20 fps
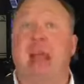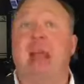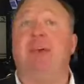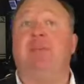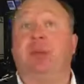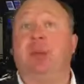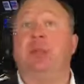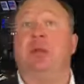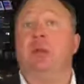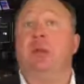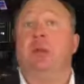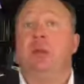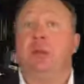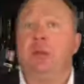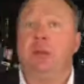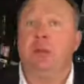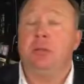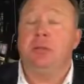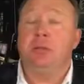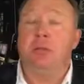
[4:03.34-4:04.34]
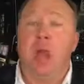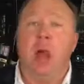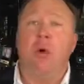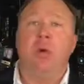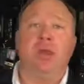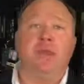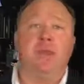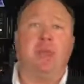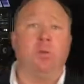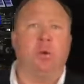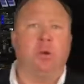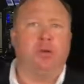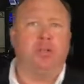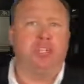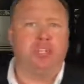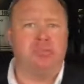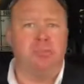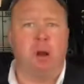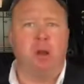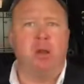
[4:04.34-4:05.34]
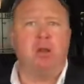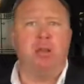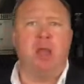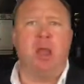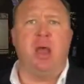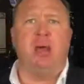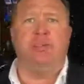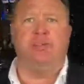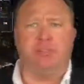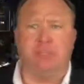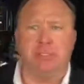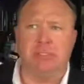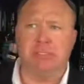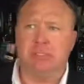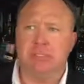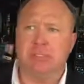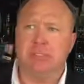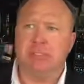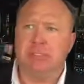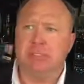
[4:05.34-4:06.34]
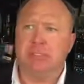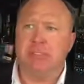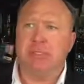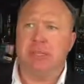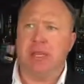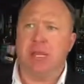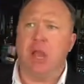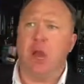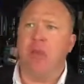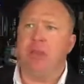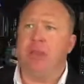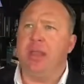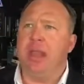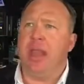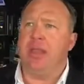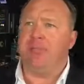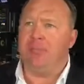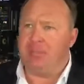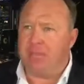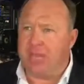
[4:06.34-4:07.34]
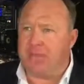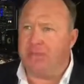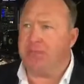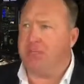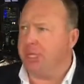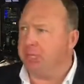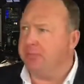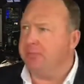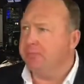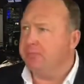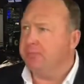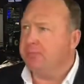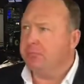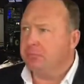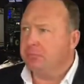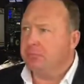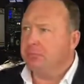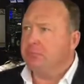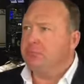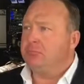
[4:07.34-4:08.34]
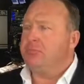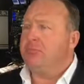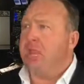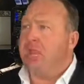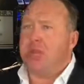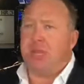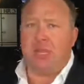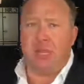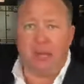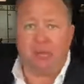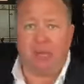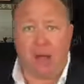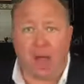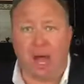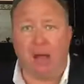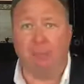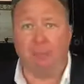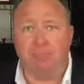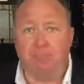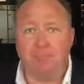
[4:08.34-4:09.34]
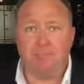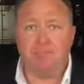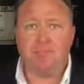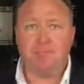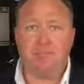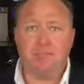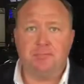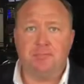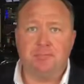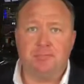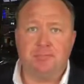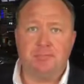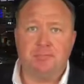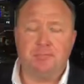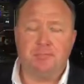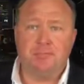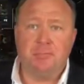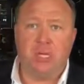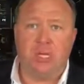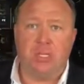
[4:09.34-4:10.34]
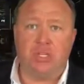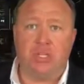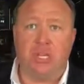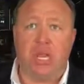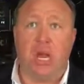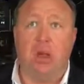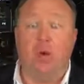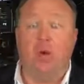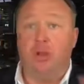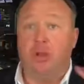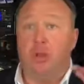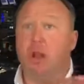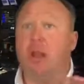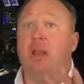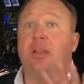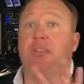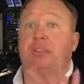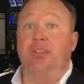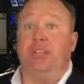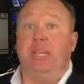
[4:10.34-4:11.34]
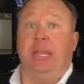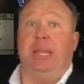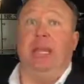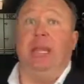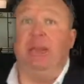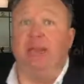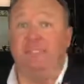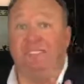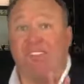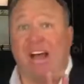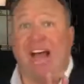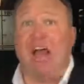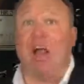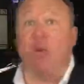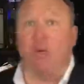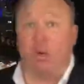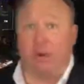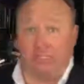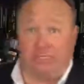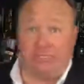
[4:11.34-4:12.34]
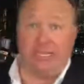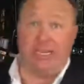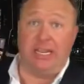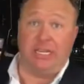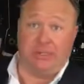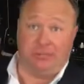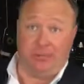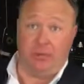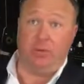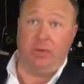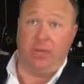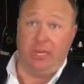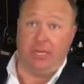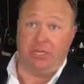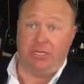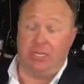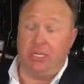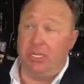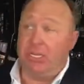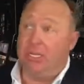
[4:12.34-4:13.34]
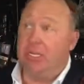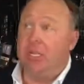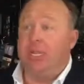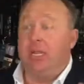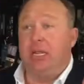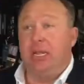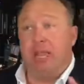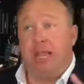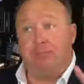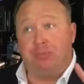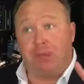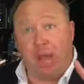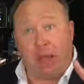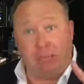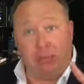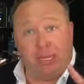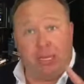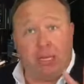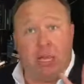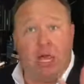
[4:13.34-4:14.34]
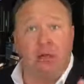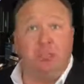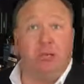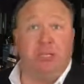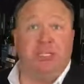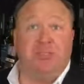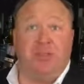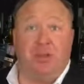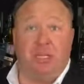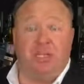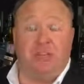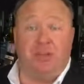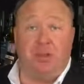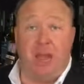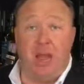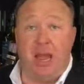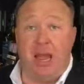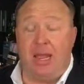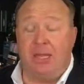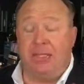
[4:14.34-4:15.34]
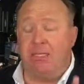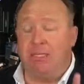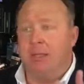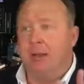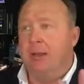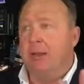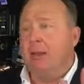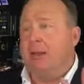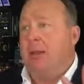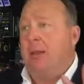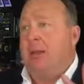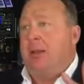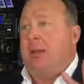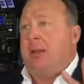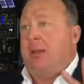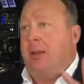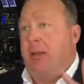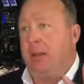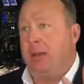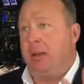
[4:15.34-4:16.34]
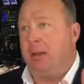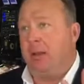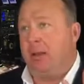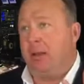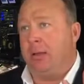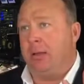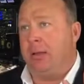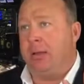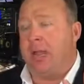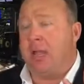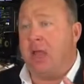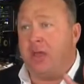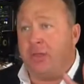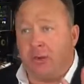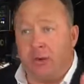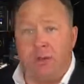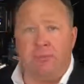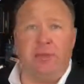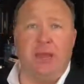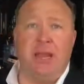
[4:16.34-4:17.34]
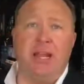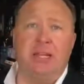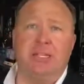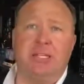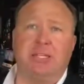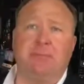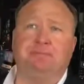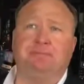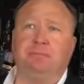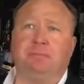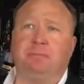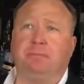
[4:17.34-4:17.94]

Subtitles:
have it, knowing they weren't smart enough to go into abstention and to give up. So you're going to see fireworks the next few weeks, and probably globalist false flags and other events